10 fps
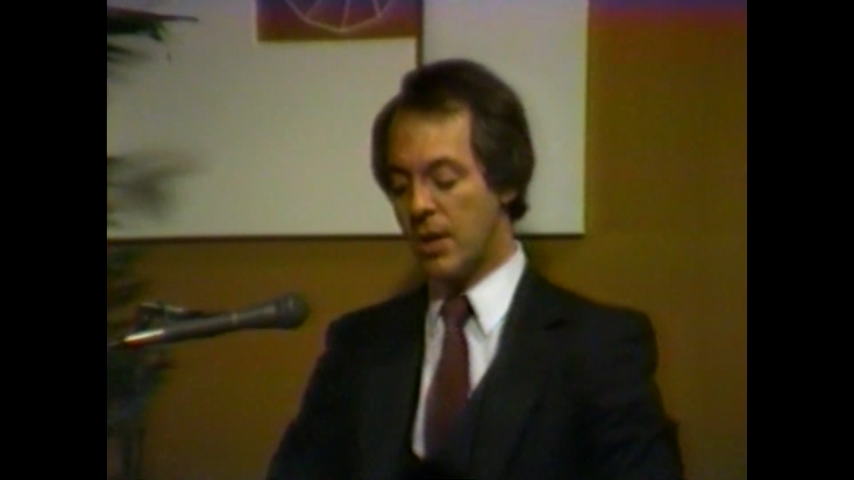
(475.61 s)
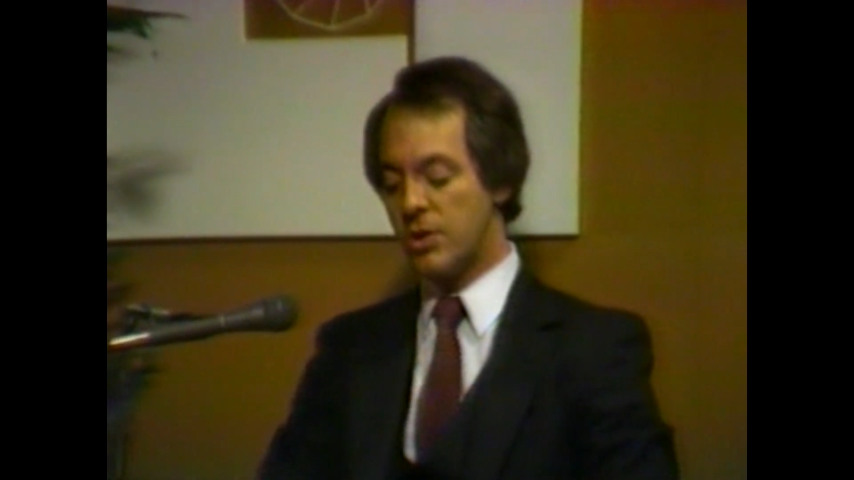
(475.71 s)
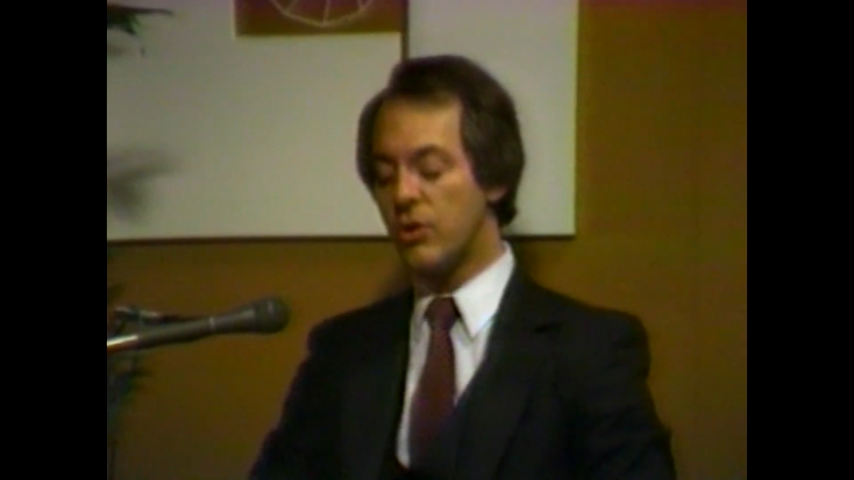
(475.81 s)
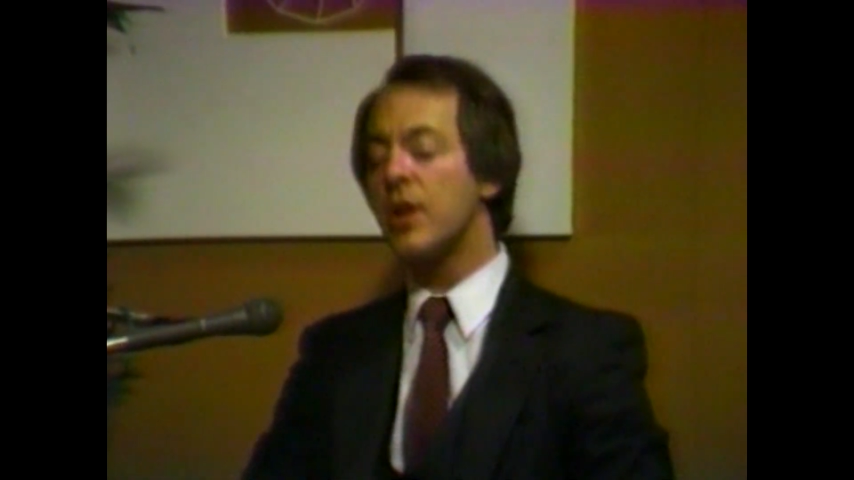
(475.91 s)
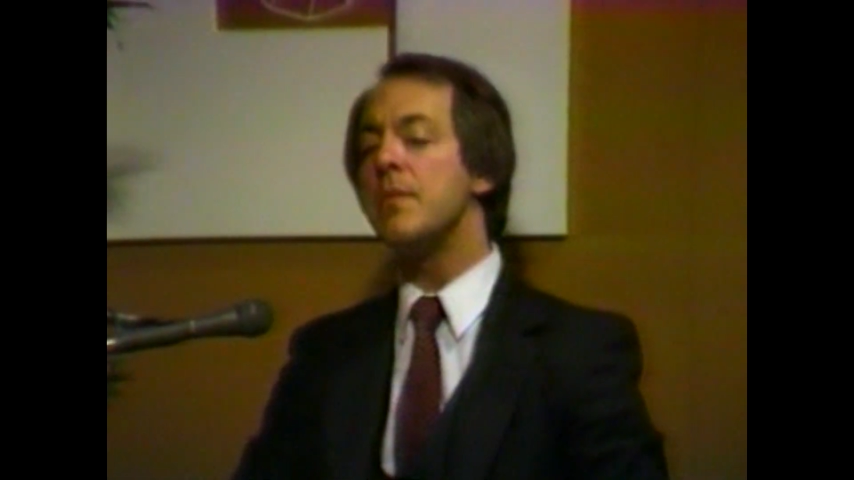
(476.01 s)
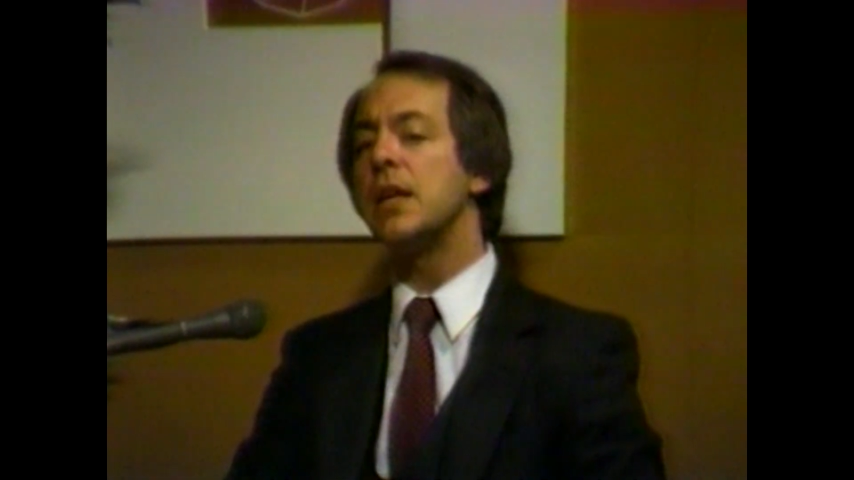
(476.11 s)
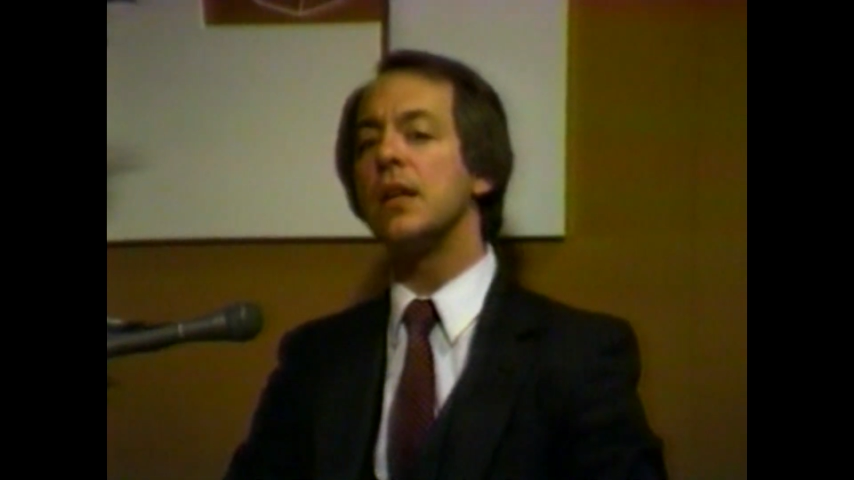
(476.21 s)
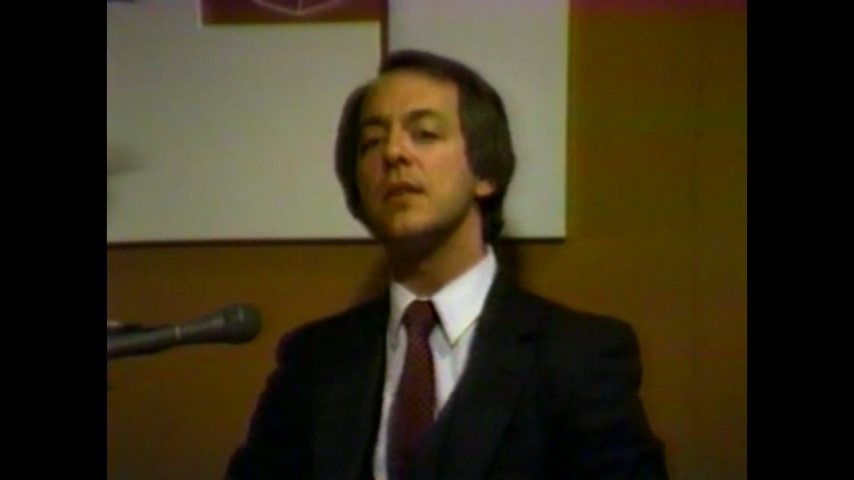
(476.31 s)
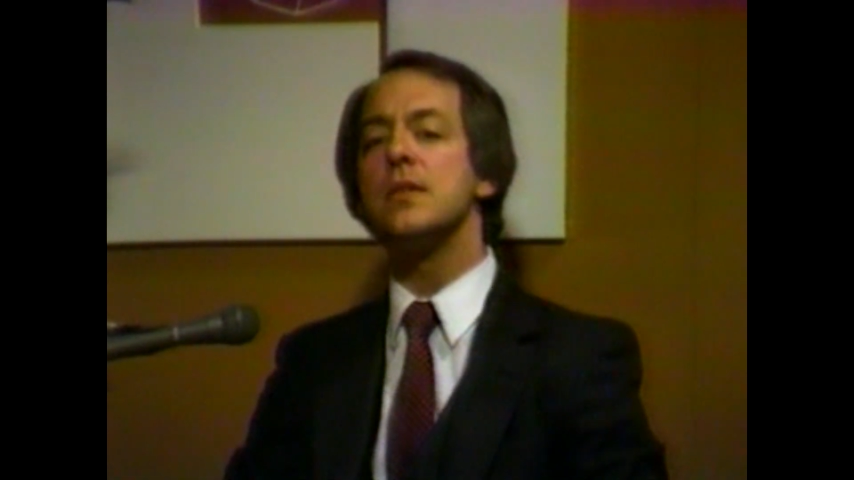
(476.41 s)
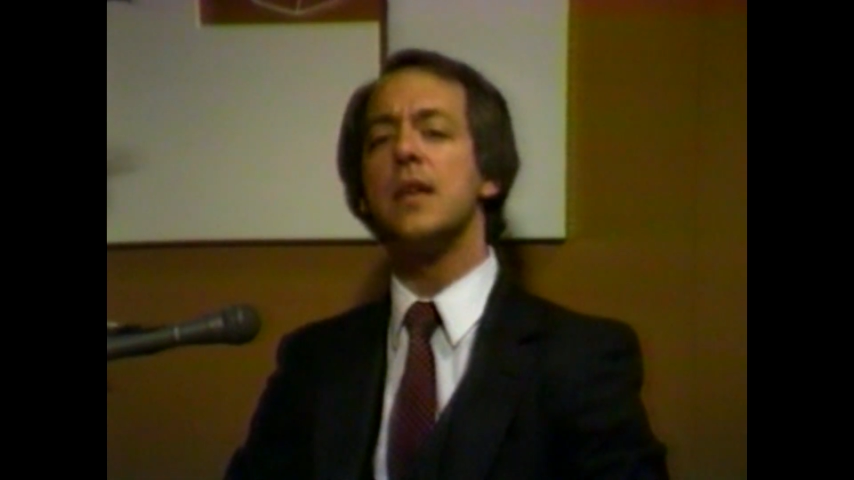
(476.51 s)
Two
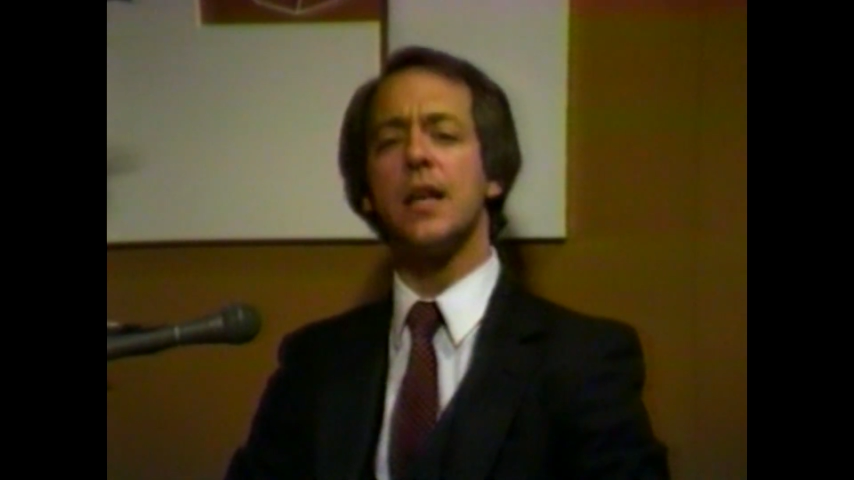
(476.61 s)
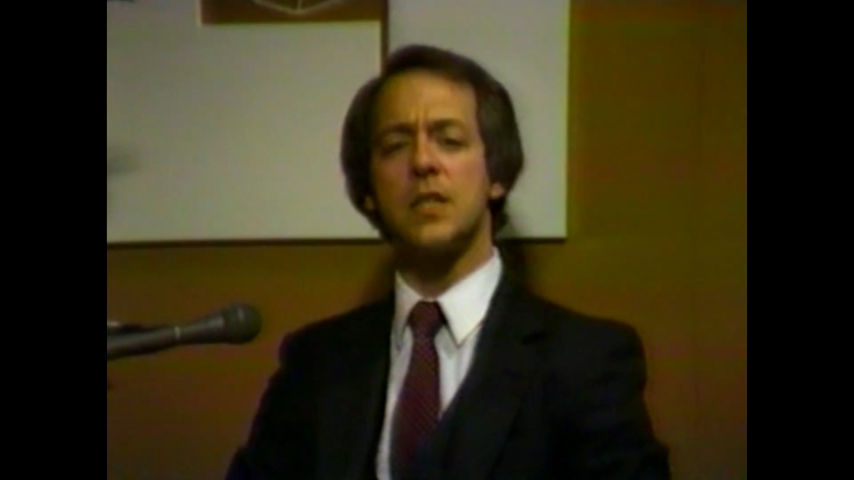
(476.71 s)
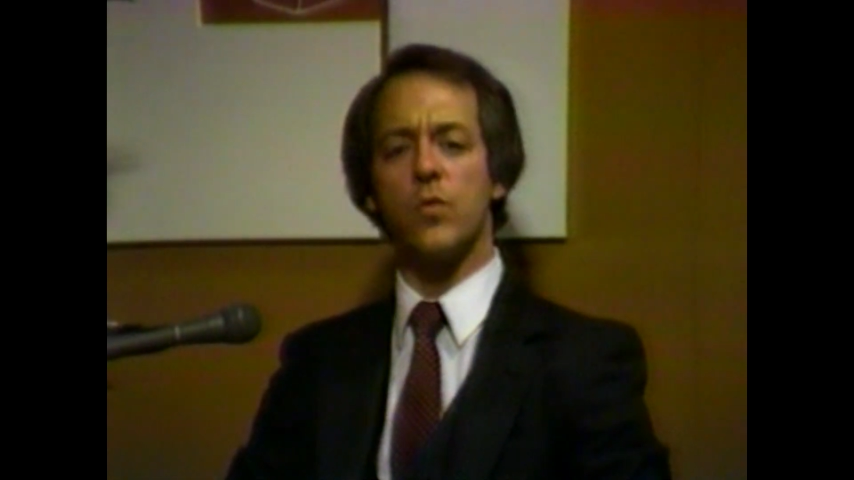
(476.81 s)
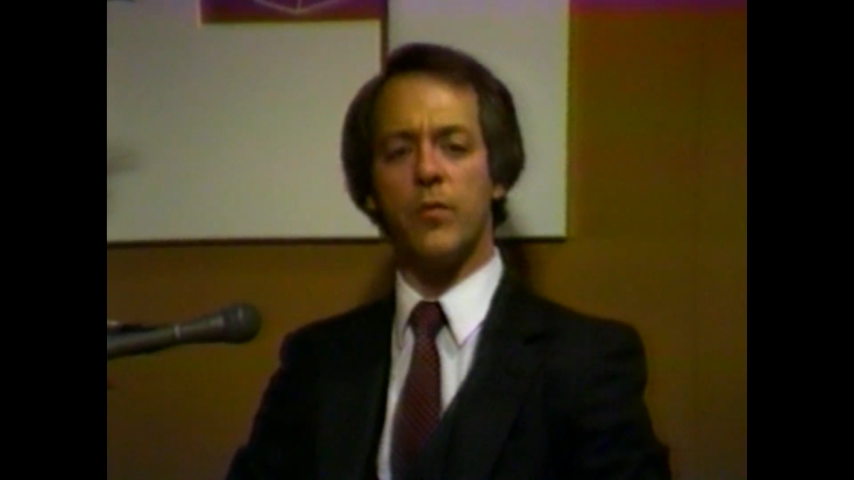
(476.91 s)
comedians, Dennis